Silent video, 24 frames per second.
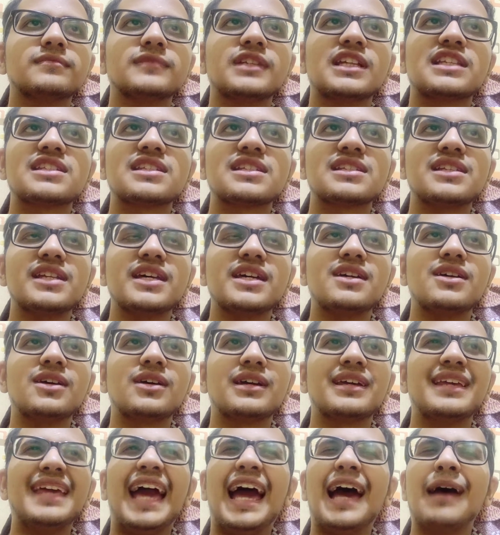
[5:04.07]
it's just like
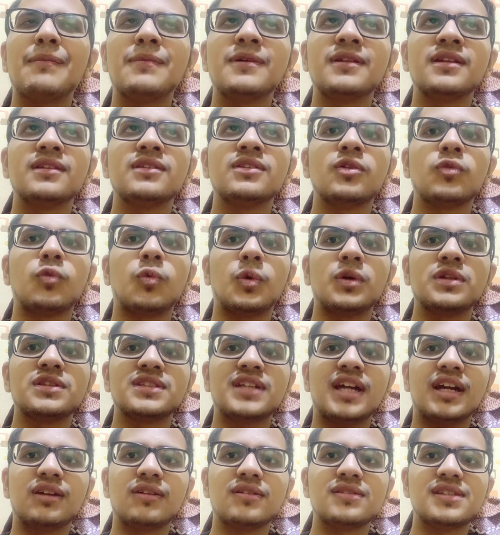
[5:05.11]
a cabin in the
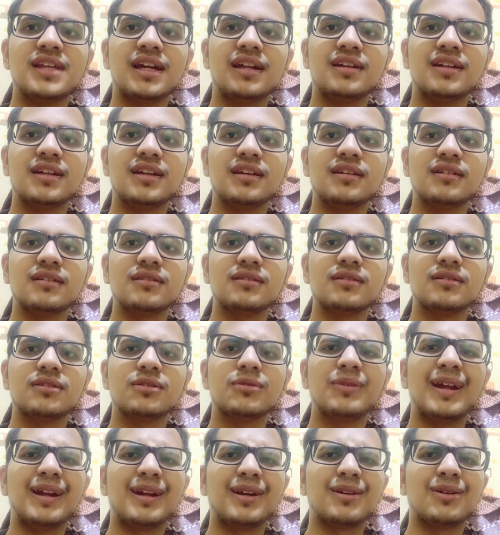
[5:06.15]
woods kind of setting.
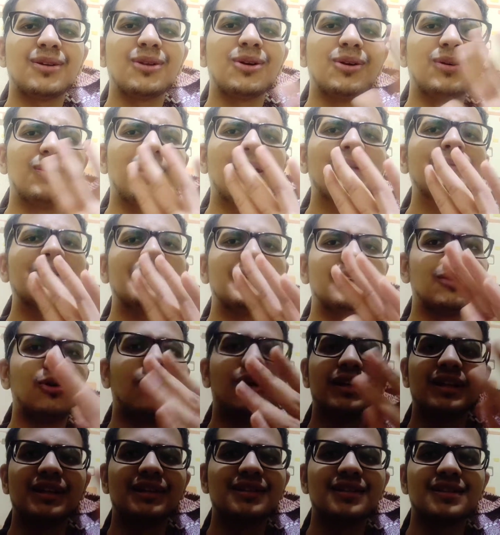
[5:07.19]
Wait, no. I mean,
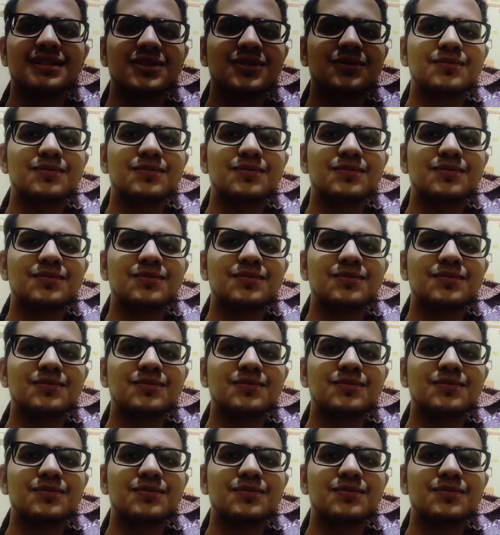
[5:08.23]
not in the